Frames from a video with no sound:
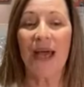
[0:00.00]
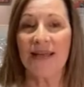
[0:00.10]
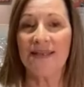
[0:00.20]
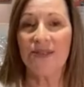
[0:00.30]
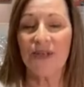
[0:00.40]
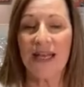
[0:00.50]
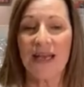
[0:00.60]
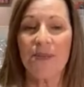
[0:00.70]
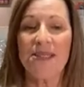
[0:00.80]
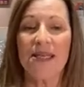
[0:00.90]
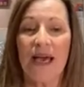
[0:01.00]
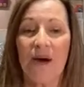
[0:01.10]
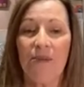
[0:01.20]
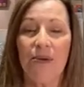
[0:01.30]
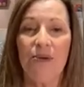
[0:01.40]
our surname is
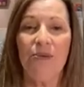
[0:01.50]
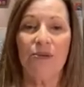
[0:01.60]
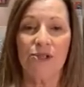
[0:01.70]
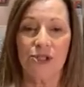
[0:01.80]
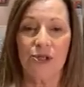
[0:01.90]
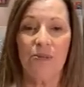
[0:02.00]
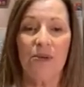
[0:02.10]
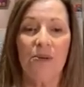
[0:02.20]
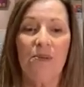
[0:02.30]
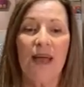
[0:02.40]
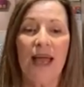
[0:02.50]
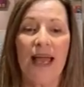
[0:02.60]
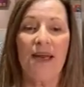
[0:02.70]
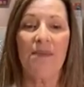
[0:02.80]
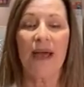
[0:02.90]
Jurblum or Jurblum,
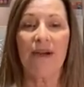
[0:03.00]
and